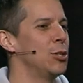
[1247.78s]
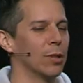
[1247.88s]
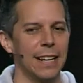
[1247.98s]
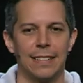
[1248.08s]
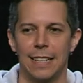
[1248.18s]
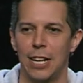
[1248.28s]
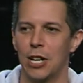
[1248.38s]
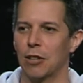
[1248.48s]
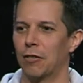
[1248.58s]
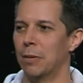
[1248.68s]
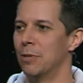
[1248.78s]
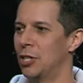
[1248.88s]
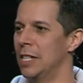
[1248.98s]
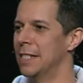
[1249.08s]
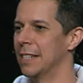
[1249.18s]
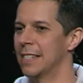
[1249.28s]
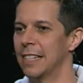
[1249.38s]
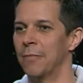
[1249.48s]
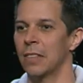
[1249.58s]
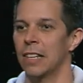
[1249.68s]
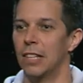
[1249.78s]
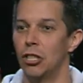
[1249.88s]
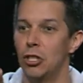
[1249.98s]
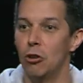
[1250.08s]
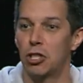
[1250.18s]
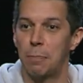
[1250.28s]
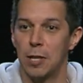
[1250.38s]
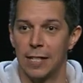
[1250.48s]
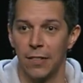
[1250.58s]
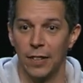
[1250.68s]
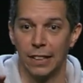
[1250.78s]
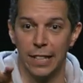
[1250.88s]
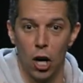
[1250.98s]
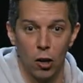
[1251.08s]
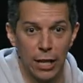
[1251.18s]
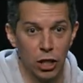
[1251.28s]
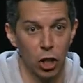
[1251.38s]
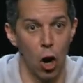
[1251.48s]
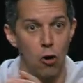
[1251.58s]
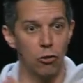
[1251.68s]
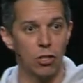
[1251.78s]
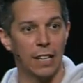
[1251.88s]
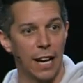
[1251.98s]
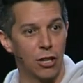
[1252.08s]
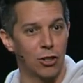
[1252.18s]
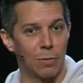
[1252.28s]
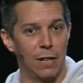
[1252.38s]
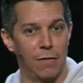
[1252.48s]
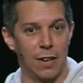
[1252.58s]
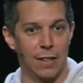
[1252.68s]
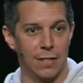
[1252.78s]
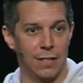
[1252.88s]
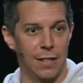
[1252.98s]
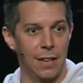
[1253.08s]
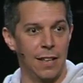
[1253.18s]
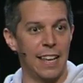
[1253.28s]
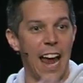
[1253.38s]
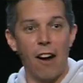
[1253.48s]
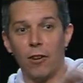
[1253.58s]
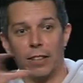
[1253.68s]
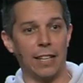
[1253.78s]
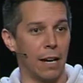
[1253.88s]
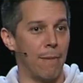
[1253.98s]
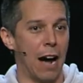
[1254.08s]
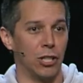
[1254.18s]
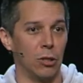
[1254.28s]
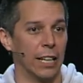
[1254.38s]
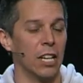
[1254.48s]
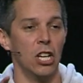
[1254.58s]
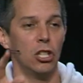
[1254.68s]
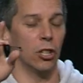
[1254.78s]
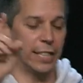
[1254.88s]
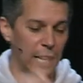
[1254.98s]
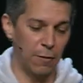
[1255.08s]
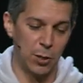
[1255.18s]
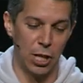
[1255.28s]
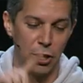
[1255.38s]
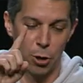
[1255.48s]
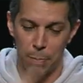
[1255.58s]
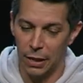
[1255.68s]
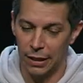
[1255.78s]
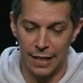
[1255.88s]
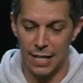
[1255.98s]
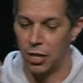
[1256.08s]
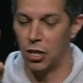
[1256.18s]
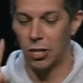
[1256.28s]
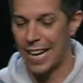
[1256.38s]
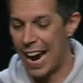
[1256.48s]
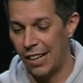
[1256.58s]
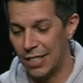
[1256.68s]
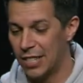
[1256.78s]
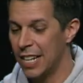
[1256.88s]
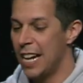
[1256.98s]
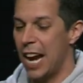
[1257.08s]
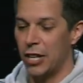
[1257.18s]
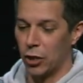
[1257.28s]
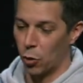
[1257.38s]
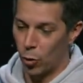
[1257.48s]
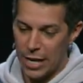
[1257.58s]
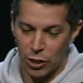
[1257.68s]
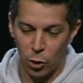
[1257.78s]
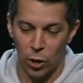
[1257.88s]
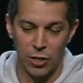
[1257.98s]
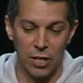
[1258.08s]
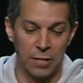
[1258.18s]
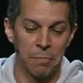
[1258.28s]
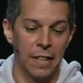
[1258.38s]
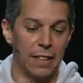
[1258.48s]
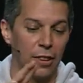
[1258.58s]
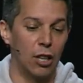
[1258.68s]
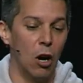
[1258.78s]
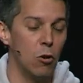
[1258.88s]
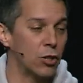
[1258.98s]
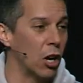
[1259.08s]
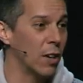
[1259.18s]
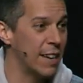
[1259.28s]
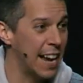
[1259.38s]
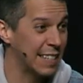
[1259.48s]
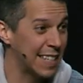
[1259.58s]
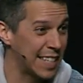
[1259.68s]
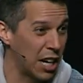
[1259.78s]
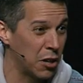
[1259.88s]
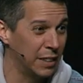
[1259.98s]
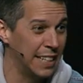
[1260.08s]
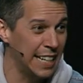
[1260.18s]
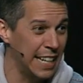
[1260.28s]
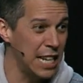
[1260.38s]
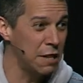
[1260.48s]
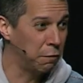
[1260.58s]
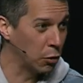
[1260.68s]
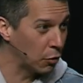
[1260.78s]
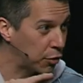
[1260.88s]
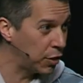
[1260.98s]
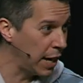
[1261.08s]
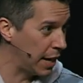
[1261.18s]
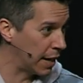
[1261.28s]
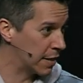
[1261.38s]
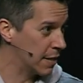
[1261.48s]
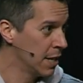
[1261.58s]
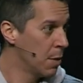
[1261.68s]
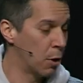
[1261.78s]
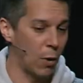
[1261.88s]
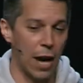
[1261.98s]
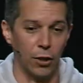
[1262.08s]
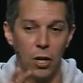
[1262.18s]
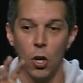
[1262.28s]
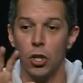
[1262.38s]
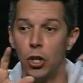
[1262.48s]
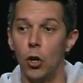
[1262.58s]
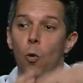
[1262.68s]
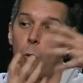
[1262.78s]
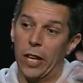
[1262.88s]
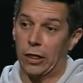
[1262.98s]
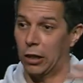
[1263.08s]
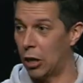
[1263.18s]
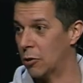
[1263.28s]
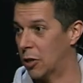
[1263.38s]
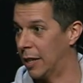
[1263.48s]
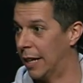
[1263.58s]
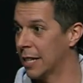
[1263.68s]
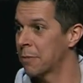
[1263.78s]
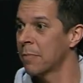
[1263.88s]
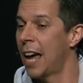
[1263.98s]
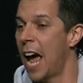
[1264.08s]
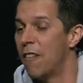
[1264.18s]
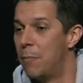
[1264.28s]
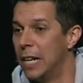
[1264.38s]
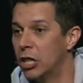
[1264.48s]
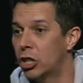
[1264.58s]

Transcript: you like to hear from Jesus that you specifically are a chosen instrument of his? That everything about you, like your gifts and your abilities and your talents and your resources, that those aren't necessarily evil things, but rather you with those things have been